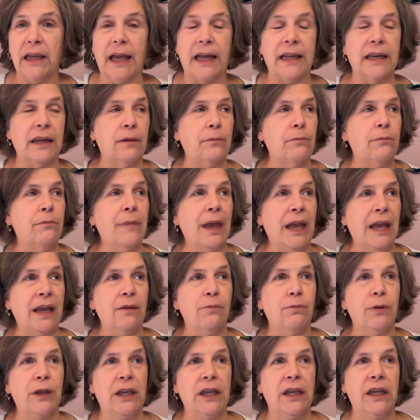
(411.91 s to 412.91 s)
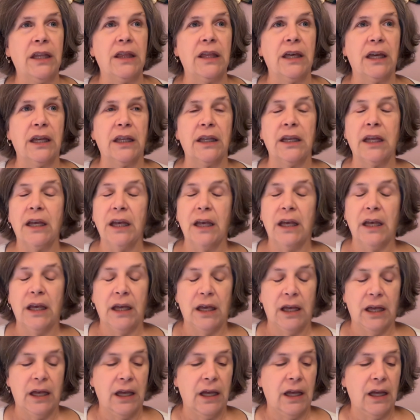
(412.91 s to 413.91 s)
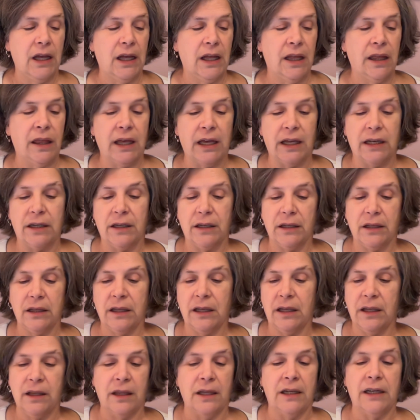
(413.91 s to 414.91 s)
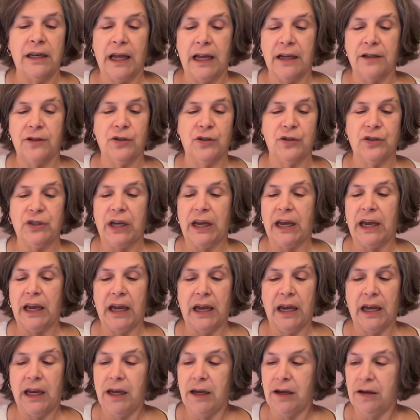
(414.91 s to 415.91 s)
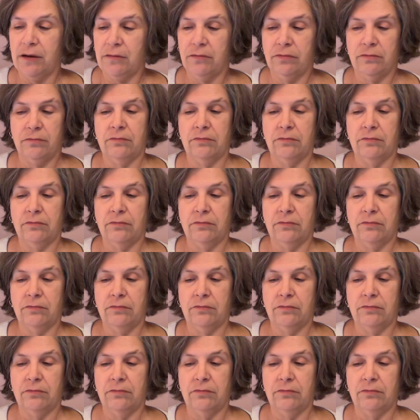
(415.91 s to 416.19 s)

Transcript: And it may be that the next day